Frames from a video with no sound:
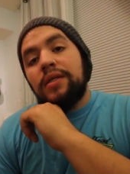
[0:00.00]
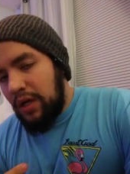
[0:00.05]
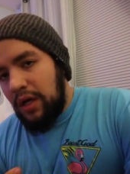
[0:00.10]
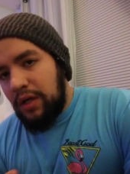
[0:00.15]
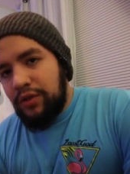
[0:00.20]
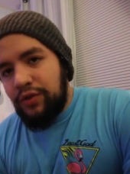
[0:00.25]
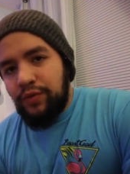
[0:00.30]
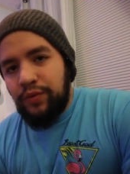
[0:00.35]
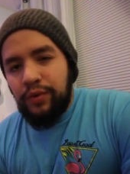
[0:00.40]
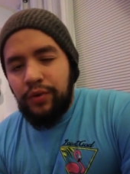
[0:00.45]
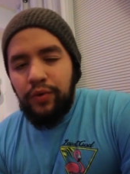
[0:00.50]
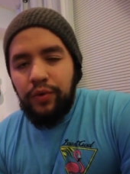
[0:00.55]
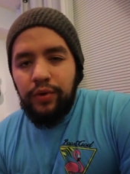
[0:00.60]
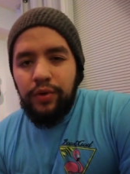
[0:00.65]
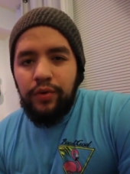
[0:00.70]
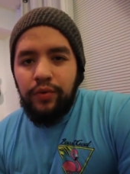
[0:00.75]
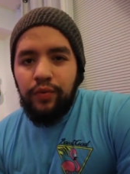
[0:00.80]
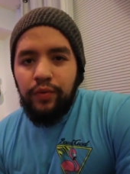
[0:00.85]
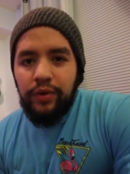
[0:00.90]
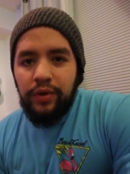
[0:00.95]
I also
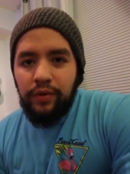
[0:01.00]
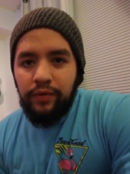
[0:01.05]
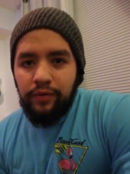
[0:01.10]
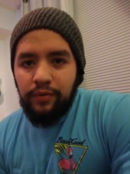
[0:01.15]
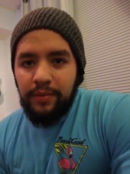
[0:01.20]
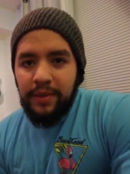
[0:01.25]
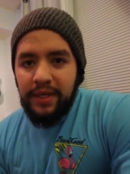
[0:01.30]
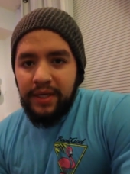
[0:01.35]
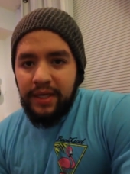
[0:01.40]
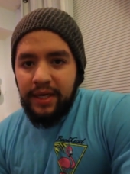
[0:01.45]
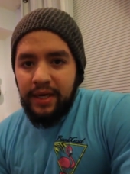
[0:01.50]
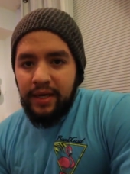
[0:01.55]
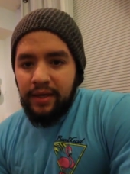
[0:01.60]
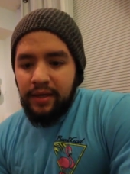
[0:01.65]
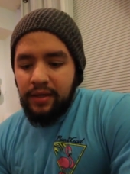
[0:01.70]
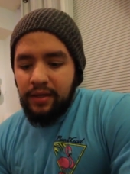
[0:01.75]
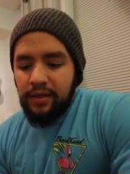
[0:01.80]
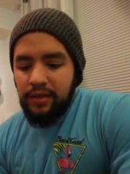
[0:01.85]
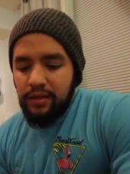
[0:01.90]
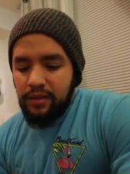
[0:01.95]
recorded a reel for my
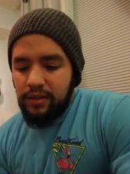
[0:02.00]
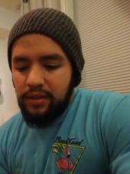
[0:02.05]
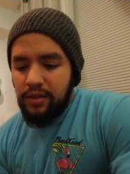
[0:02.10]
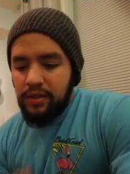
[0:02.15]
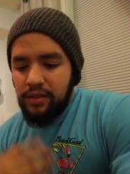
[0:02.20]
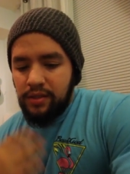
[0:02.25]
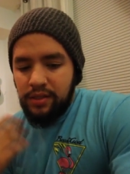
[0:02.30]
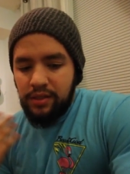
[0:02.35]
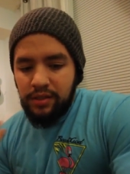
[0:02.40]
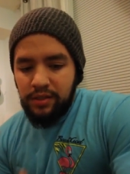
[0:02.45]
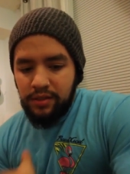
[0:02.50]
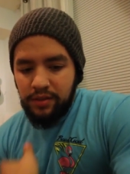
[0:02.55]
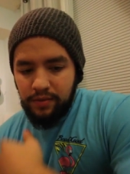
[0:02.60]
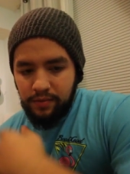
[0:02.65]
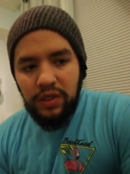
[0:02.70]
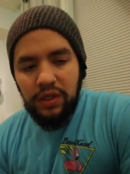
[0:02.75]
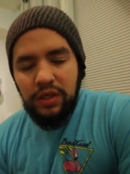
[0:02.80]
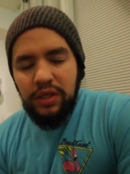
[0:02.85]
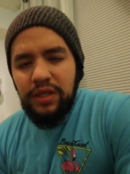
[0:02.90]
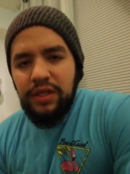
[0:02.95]
dad because he's
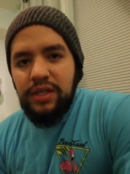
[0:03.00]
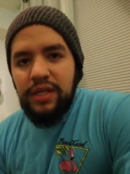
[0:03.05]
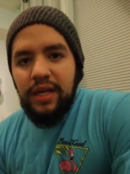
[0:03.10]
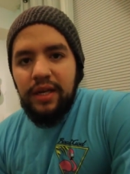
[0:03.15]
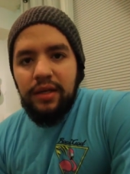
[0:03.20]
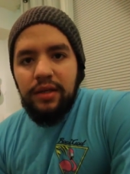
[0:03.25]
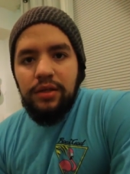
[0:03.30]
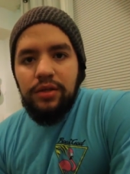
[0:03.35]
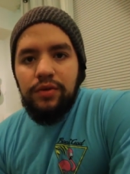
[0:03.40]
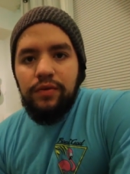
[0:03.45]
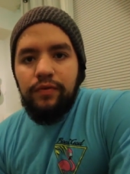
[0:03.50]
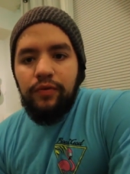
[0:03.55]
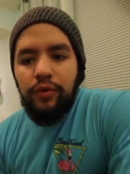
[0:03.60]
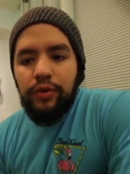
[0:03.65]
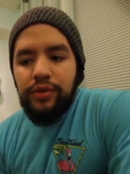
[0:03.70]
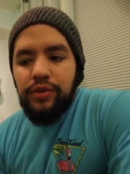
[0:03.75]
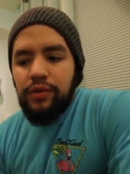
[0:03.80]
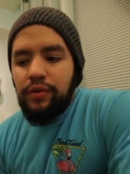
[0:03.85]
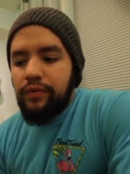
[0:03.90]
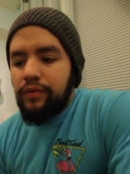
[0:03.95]
he's getting into
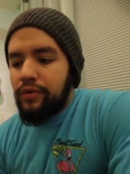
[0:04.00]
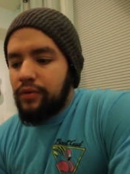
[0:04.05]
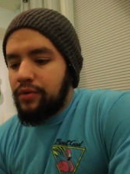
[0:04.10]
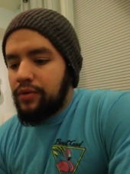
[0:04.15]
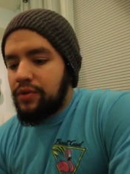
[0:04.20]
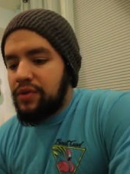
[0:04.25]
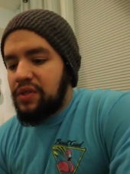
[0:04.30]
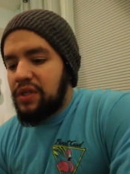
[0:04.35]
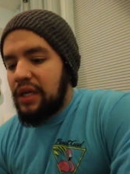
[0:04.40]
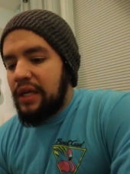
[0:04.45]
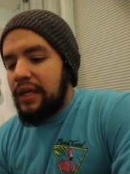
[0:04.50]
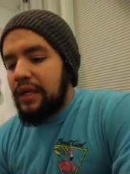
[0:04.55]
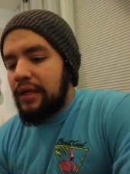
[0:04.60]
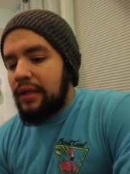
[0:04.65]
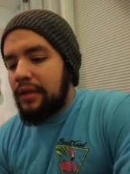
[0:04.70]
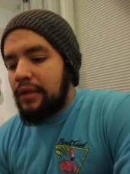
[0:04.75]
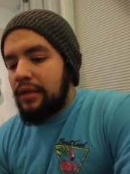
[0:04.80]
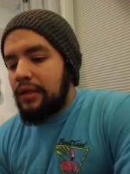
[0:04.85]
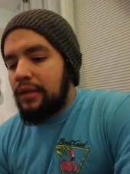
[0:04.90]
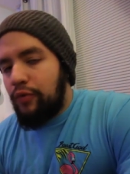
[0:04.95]
voiceovers
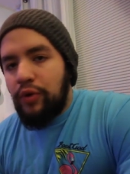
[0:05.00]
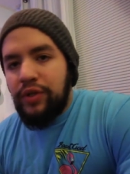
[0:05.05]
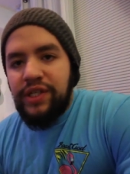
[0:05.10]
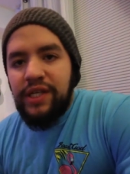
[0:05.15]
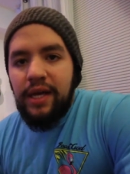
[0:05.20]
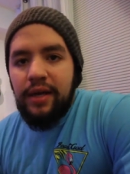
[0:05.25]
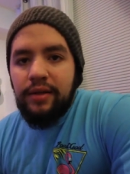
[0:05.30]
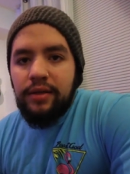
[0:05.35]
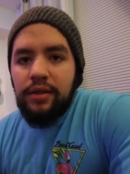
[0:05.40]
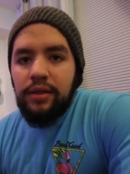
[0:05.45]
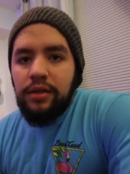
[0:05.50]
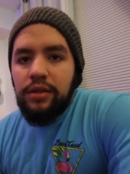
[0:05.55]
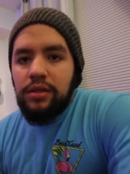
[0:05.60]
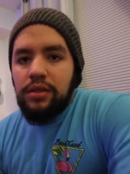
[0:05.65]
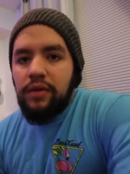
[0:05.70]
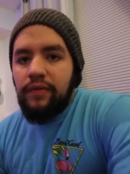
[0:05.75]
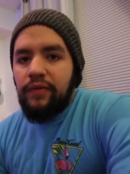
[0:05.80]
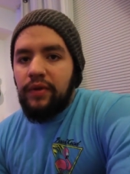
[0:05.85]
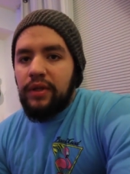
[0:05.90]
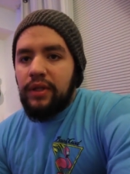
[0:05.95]
and voice acting and
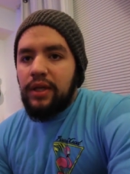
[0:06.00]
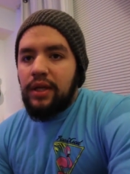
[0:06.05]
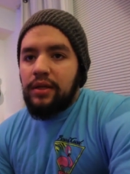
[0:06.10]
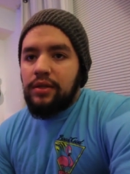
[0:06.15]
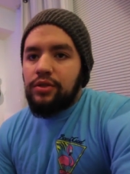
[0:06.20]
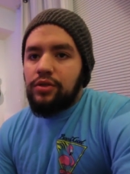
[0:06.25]
stuff like that.